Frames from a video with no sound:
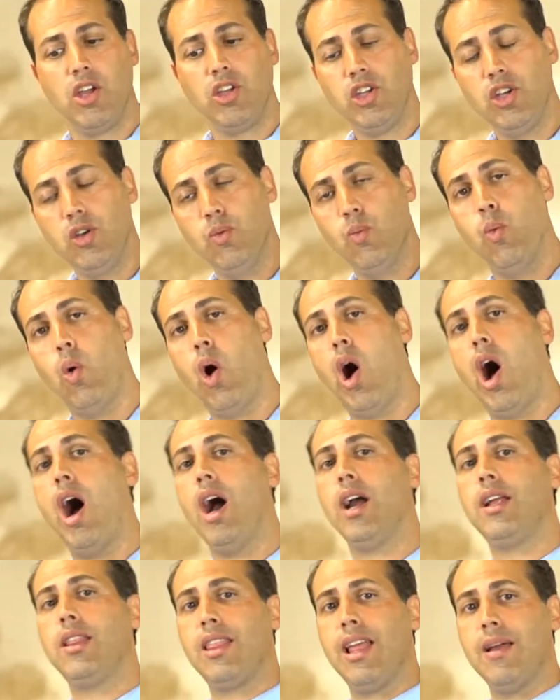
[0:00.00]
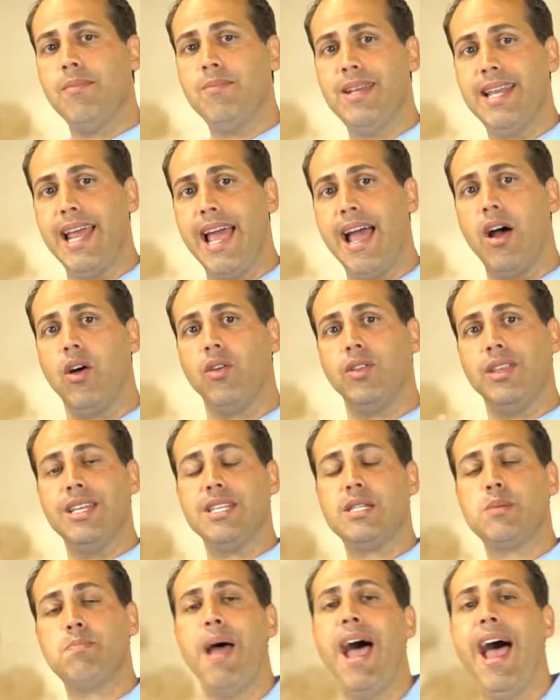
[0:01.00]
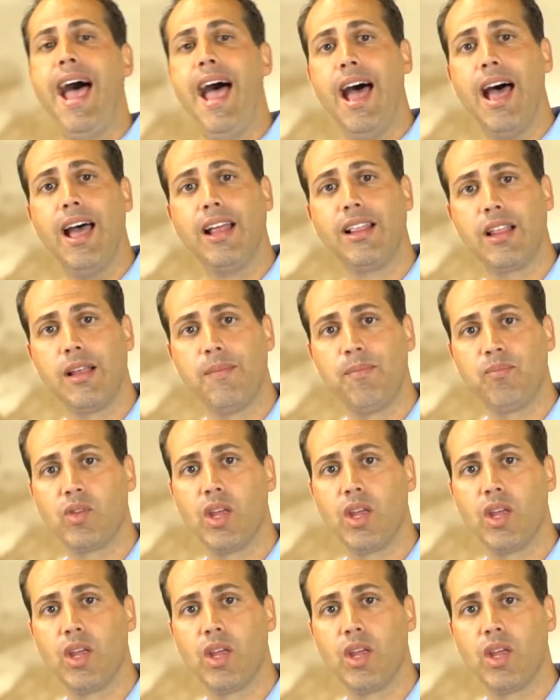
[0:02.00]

you walk them down this path.